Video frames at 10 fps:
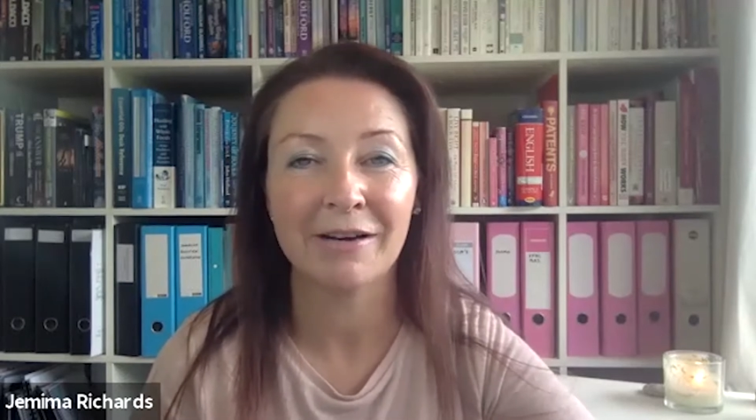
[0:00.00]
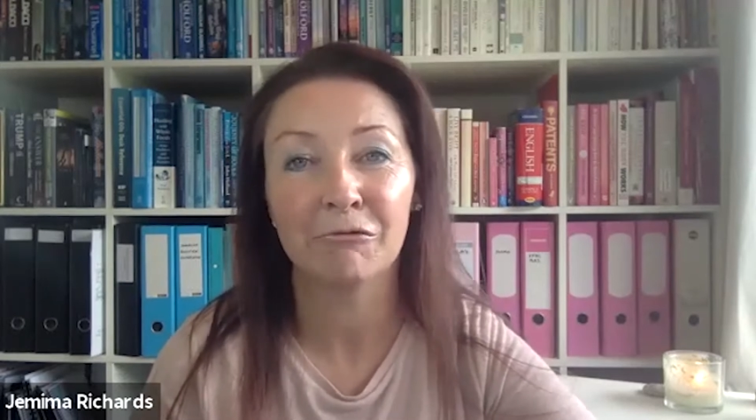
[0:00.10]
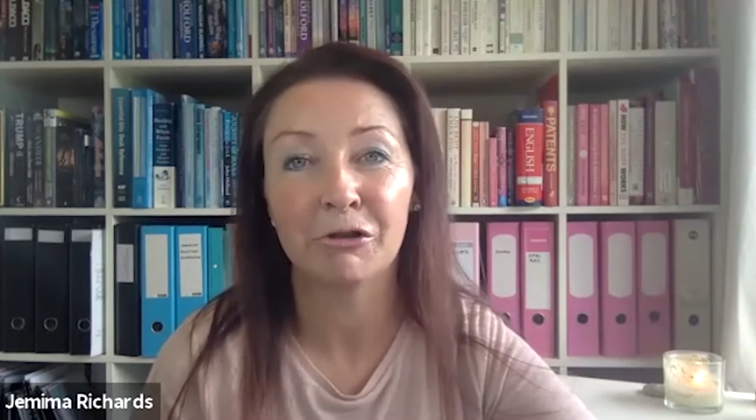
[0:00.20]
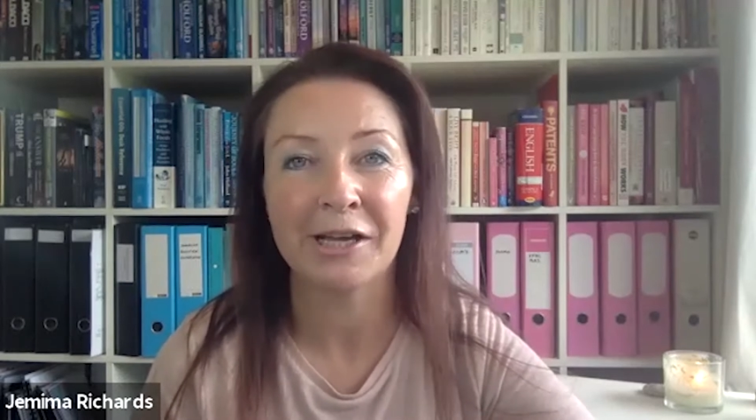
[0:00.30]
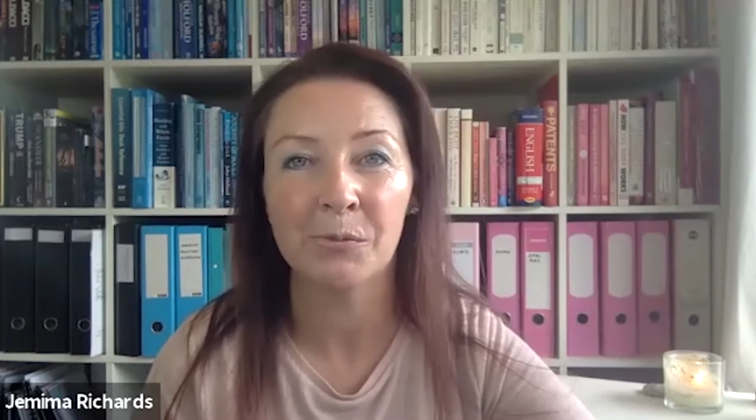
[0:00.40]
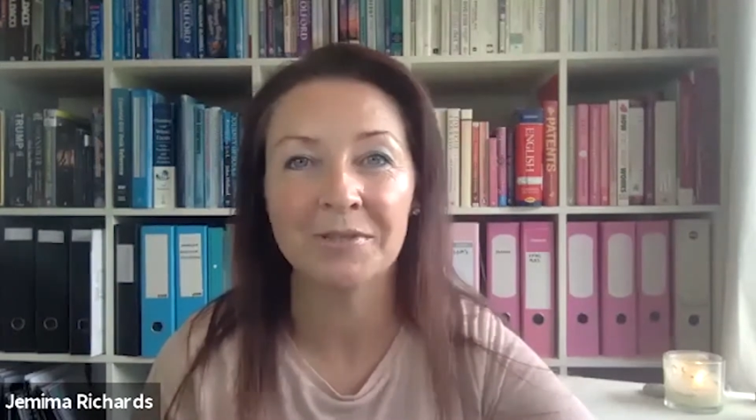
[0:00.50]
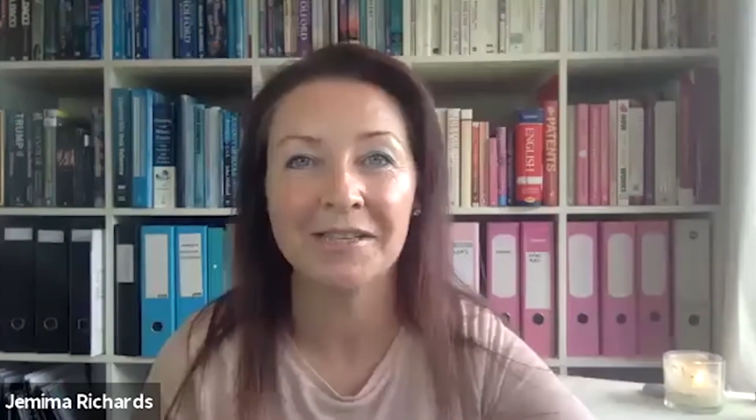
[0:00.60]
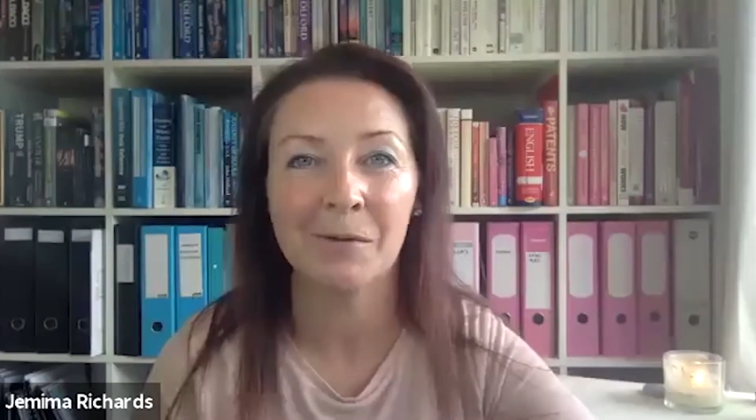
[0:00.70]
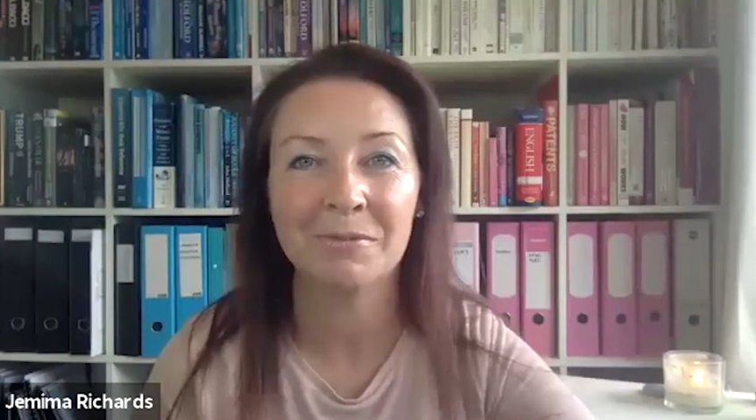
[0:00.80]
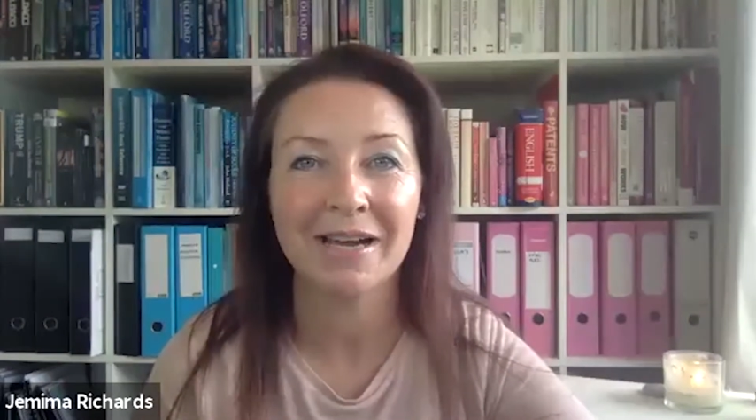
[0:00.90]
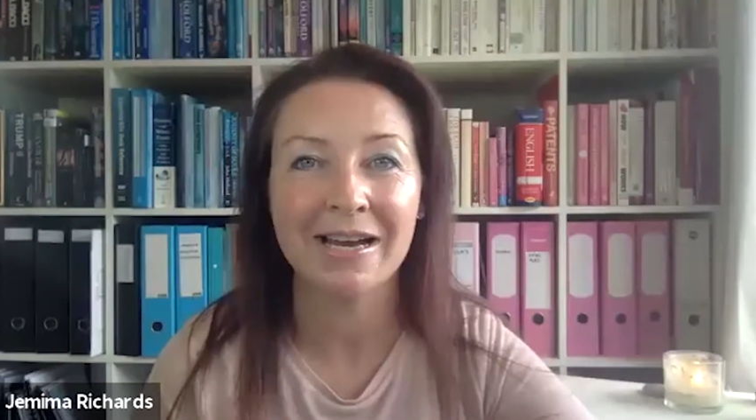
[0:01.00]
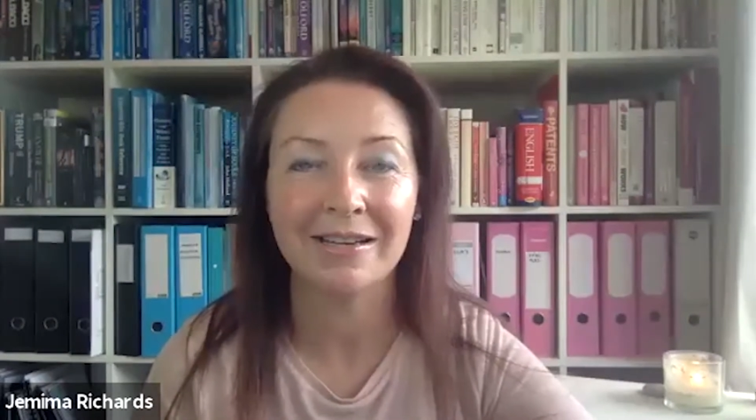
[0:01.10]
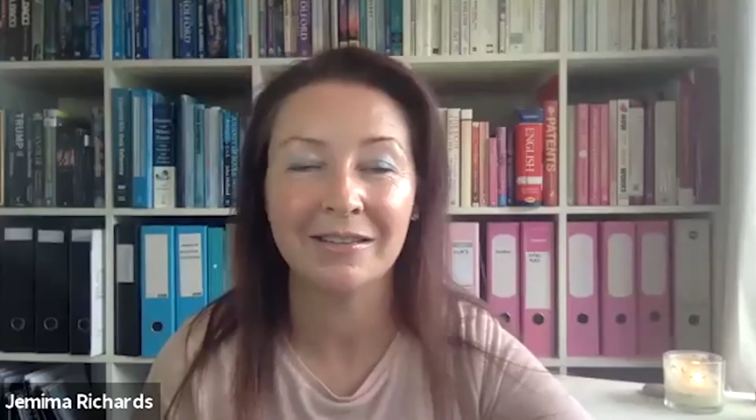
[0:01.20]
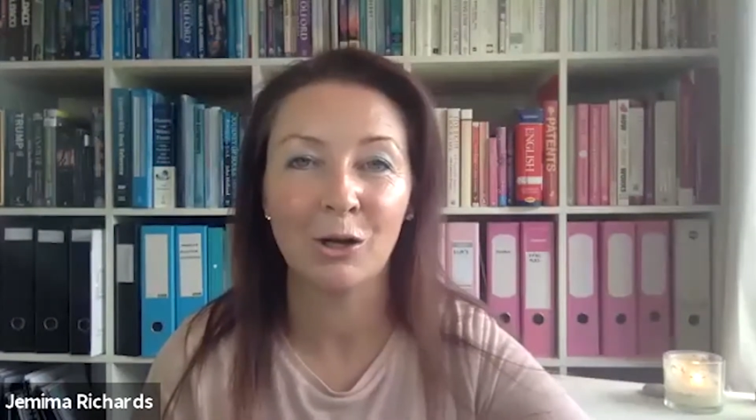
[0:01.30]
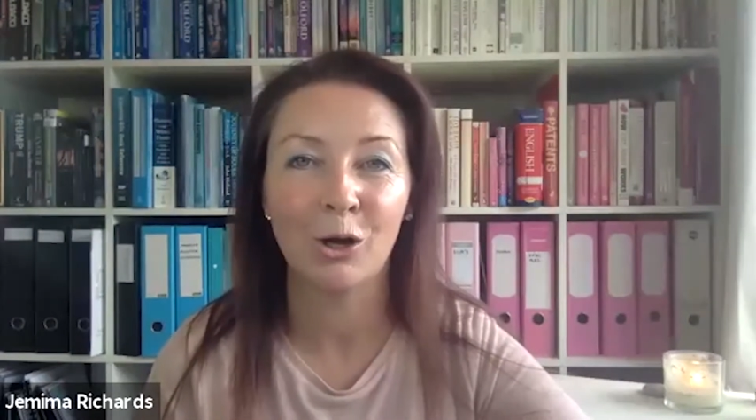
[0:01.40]
It really helps the uptake
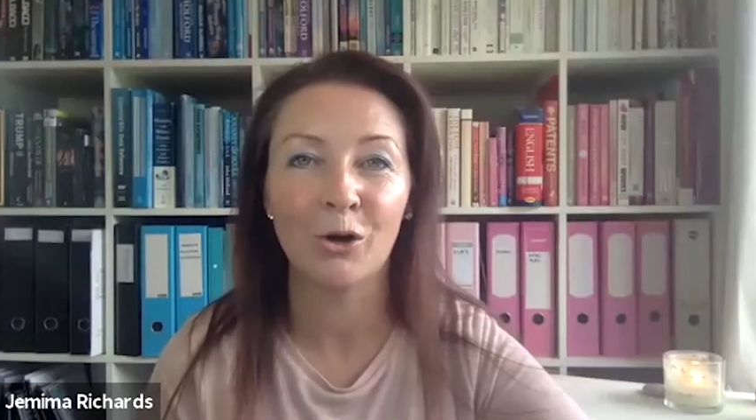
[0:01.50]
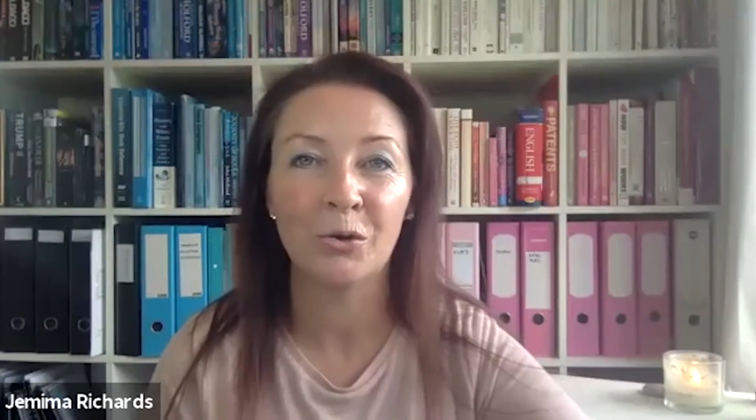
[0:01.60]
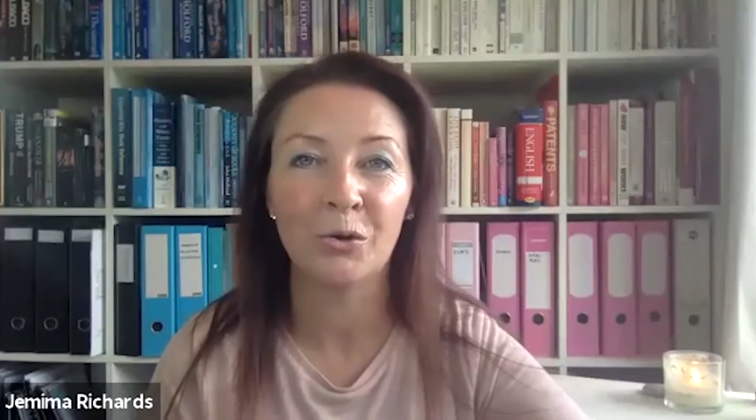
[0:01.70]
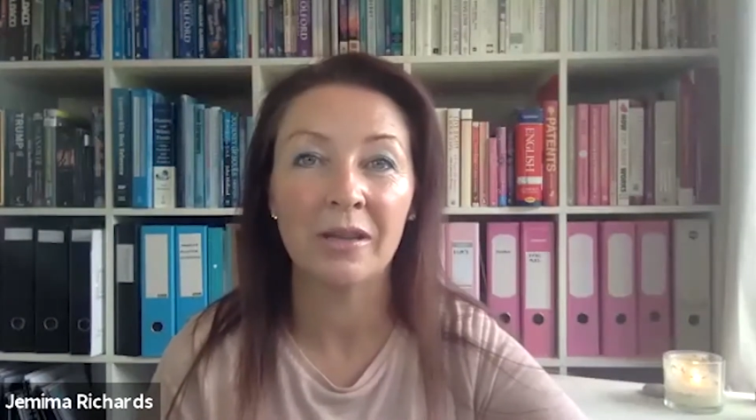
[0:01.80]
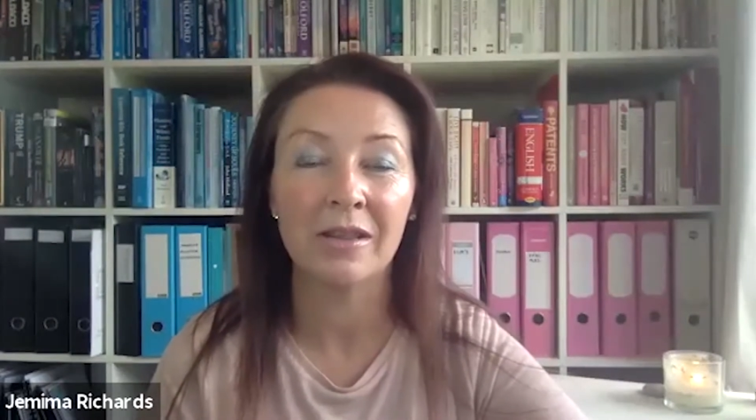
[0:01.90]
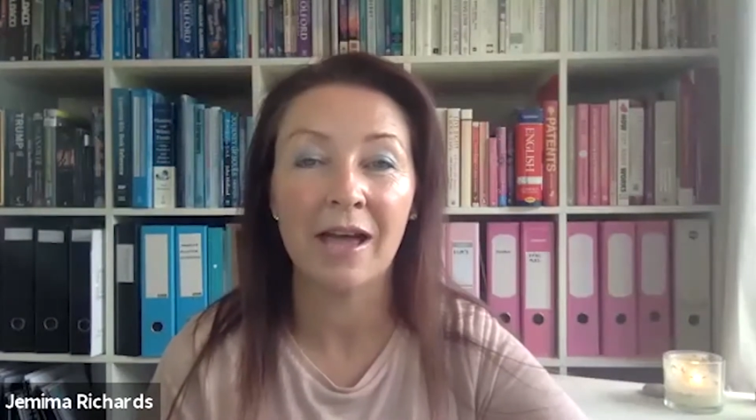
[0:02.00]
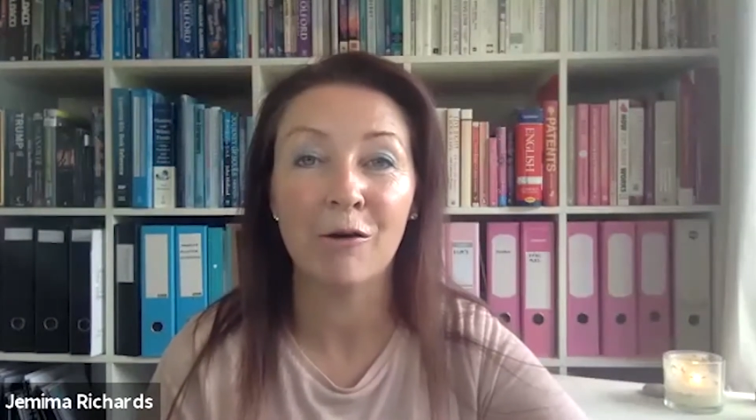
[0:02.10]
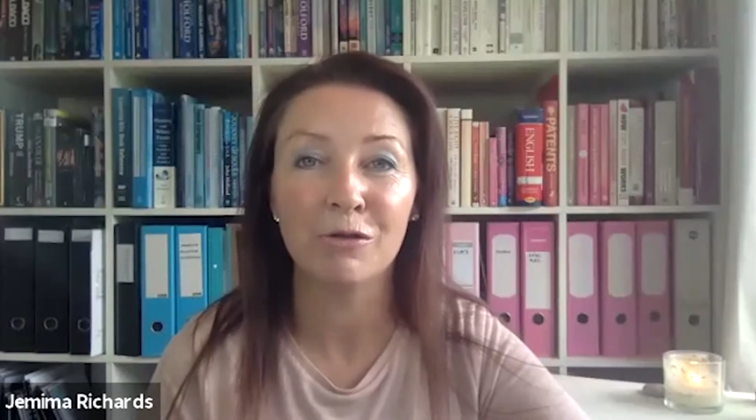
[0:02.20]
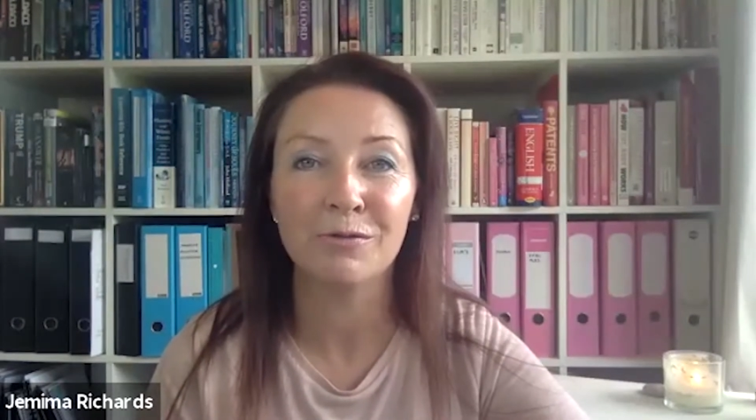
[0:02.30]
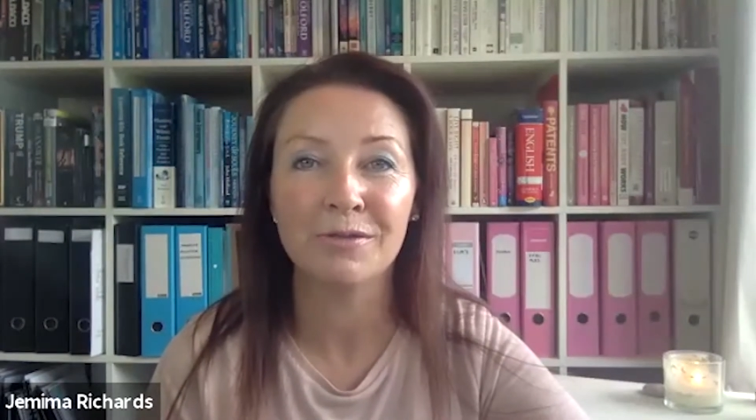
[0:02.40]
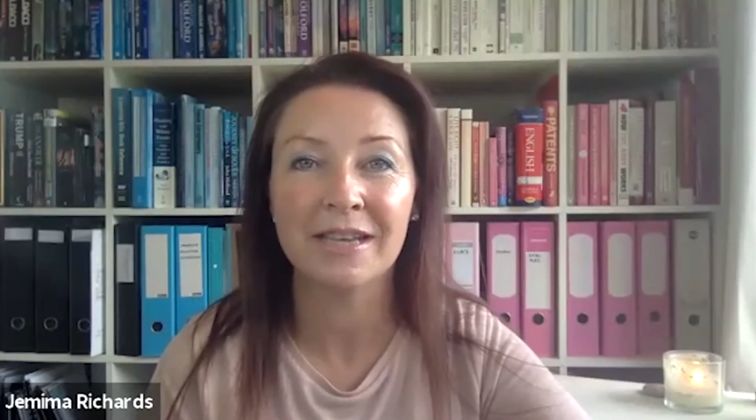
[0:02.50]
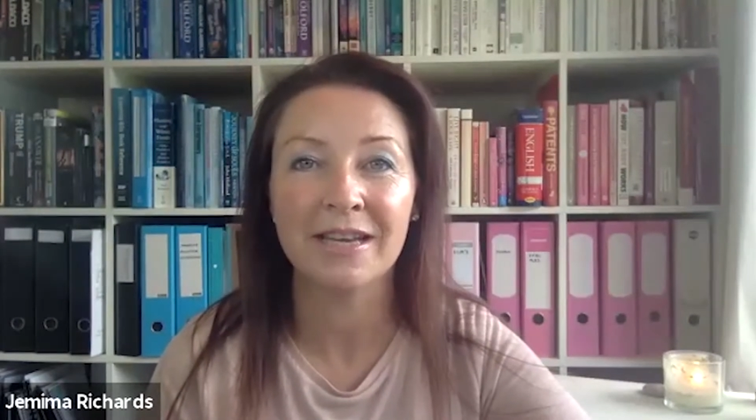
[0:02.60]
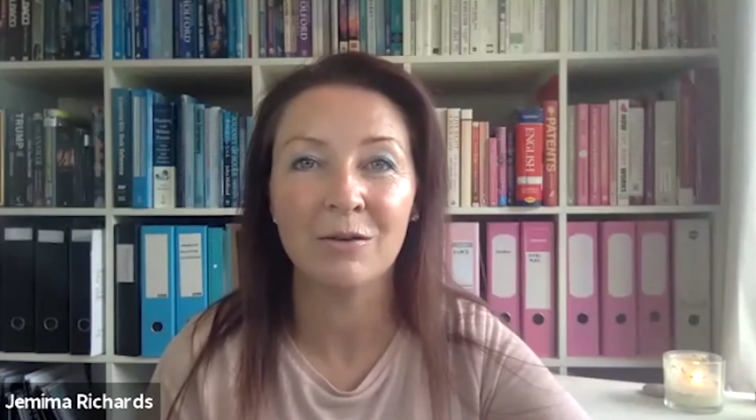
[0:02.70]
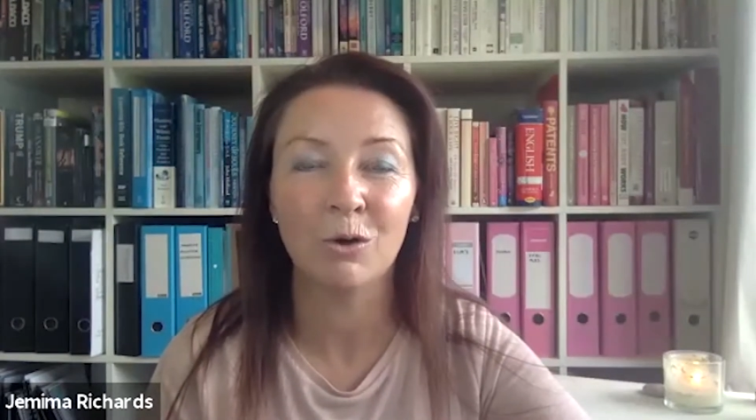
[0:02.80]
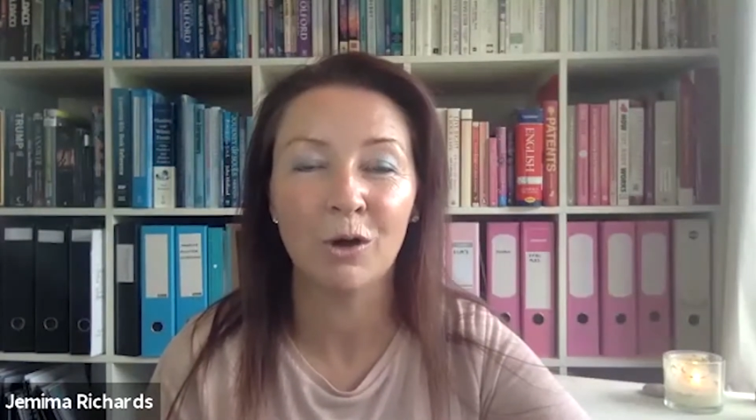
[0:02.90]
and the glow and the health of the
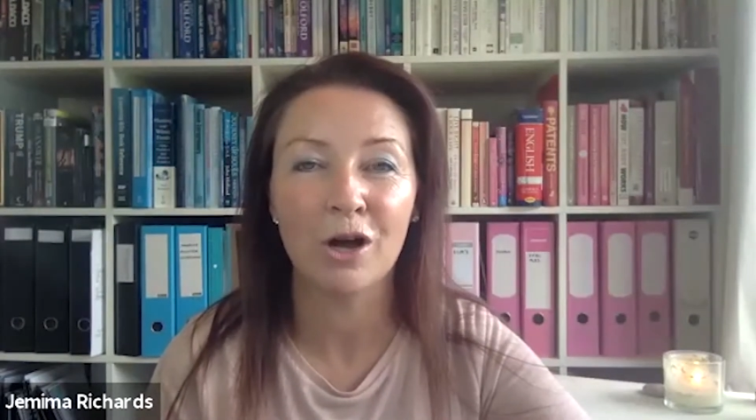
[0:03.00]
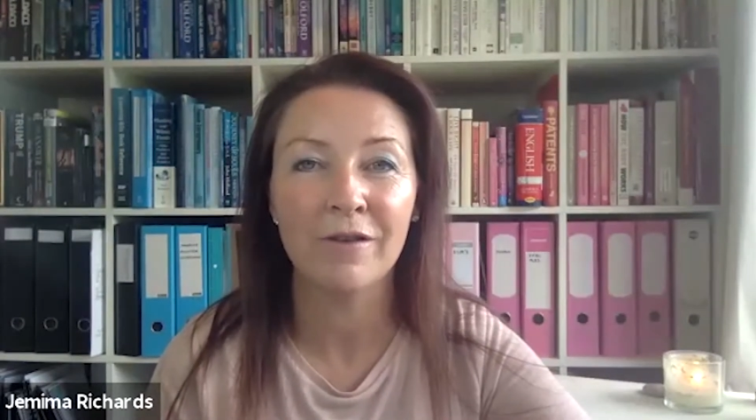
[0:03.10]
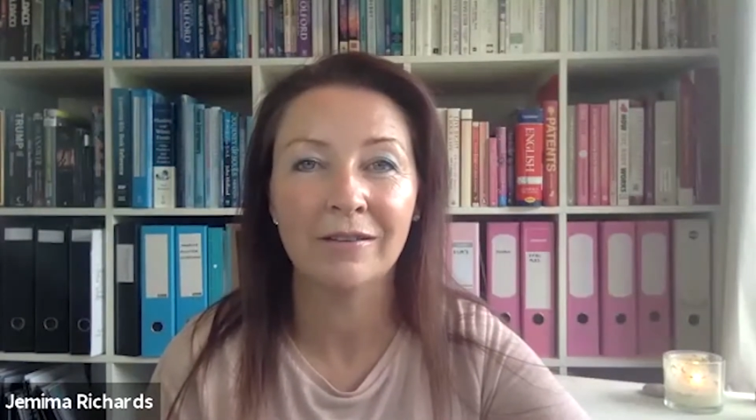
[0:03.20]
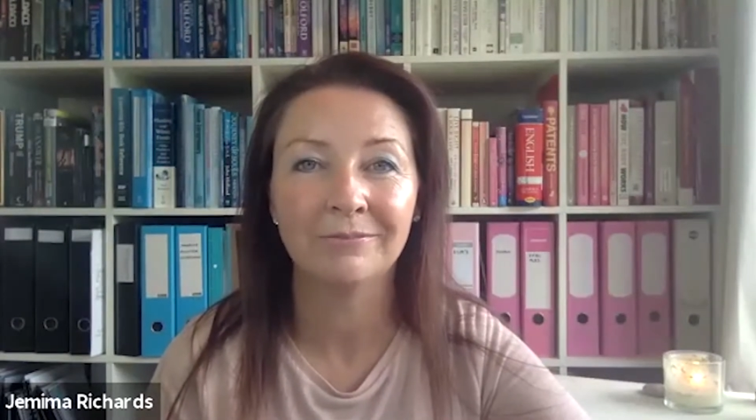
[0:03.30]
skin all over.